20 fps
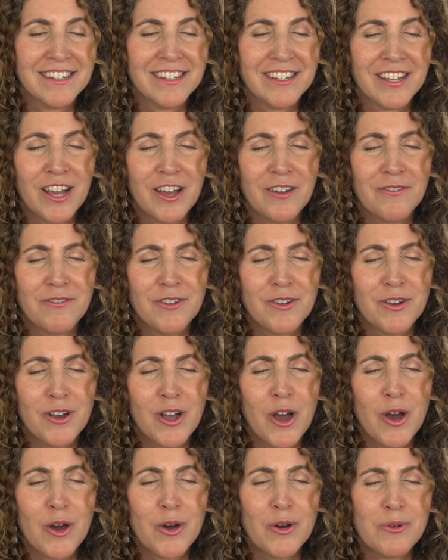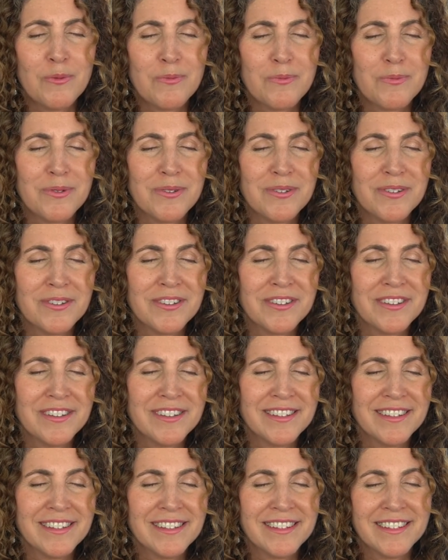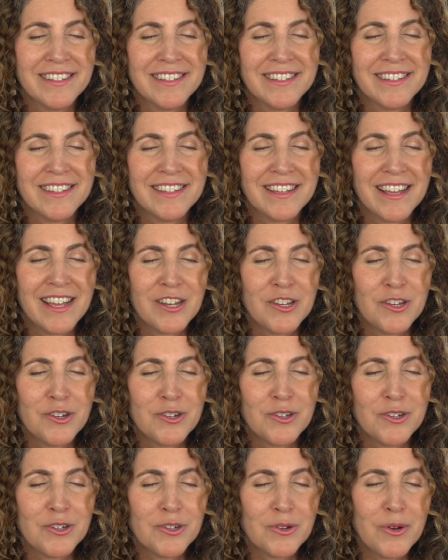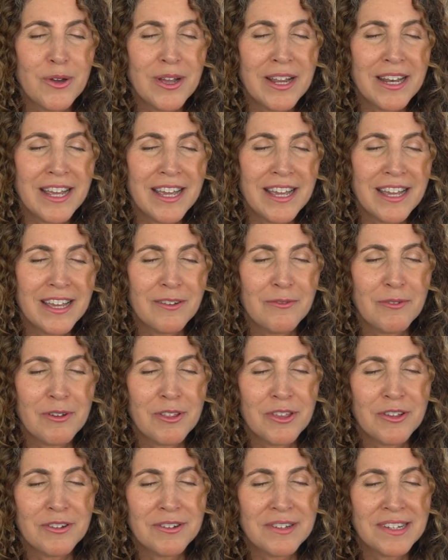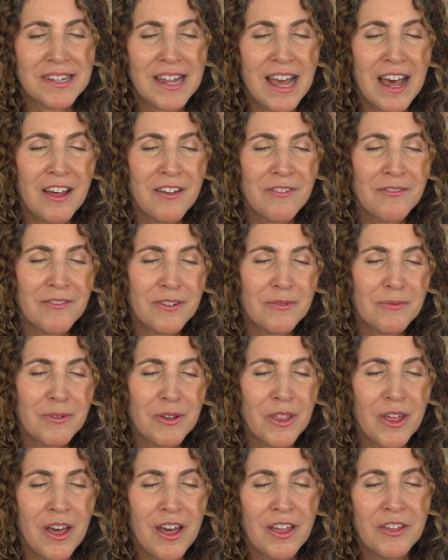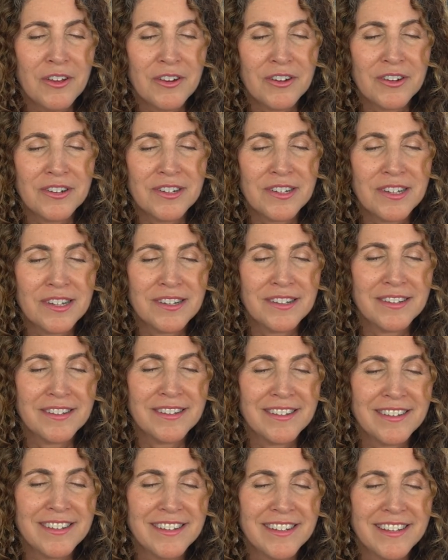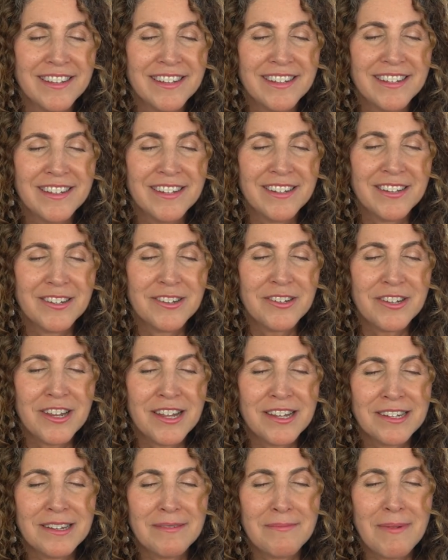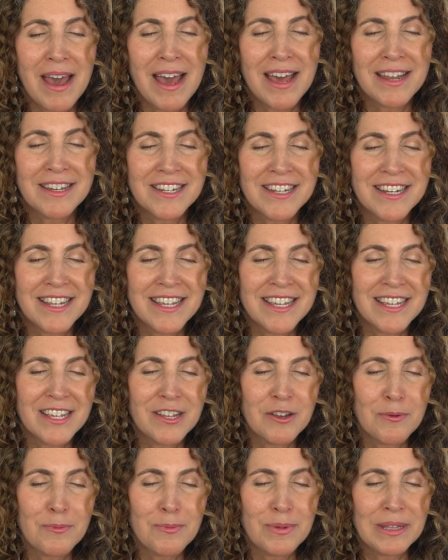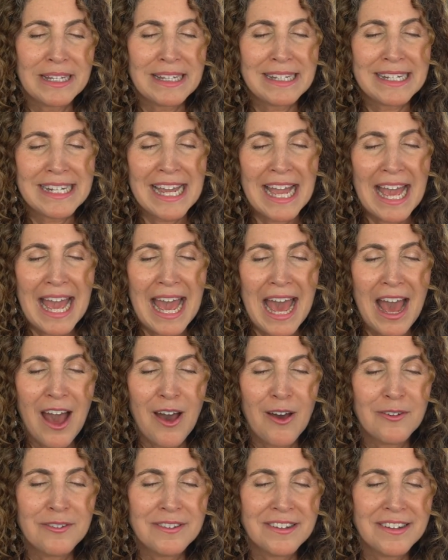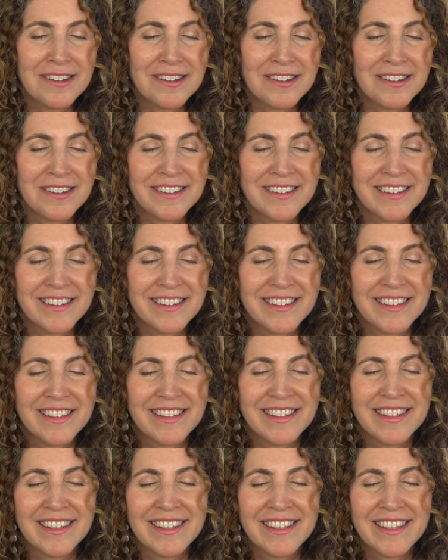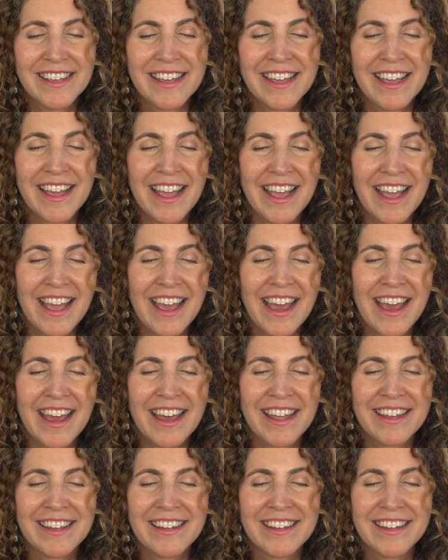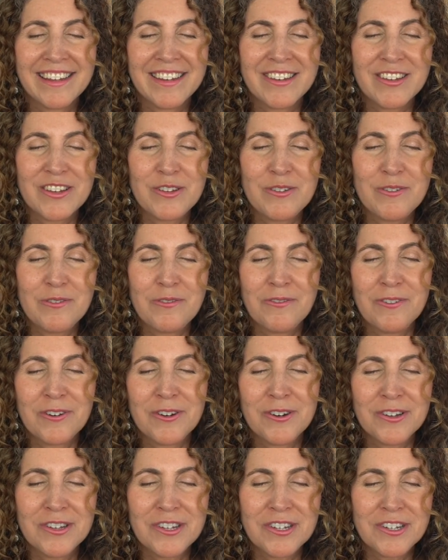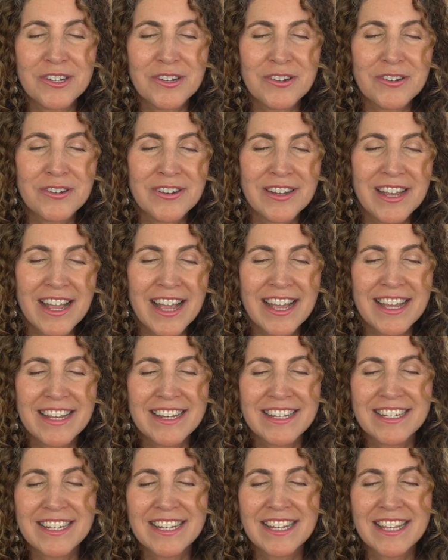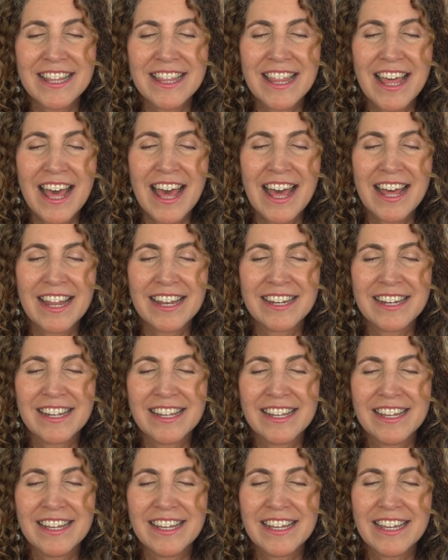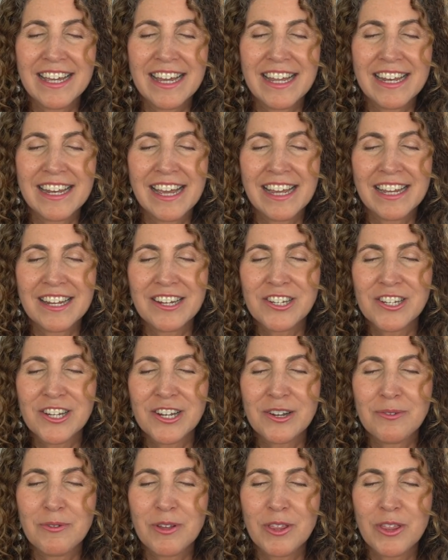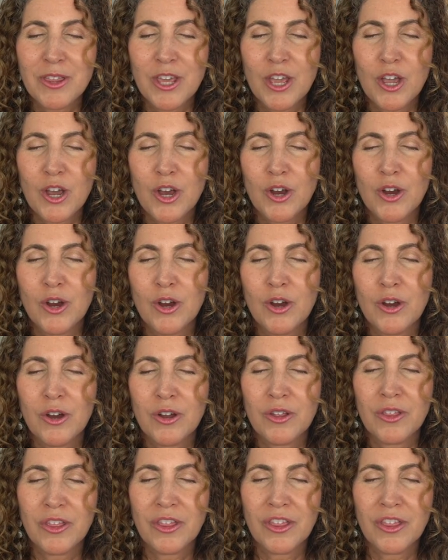of your hope, and you're joining with yourself and with others. So just imagining you're building a house and you first create that connection with the earth.